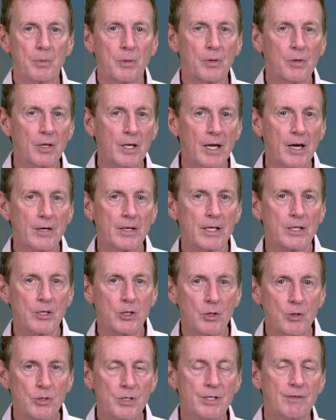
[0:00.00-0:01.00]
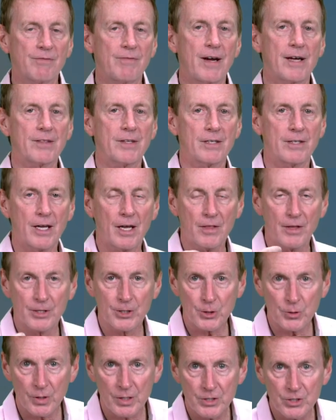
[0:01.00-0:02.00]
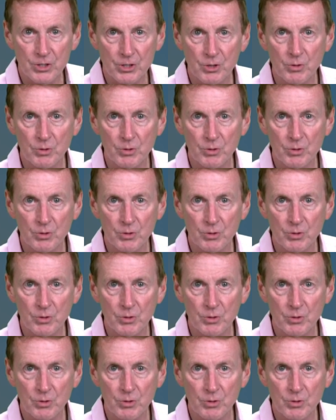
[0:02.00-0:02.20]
Pull out and use the fact that now they trust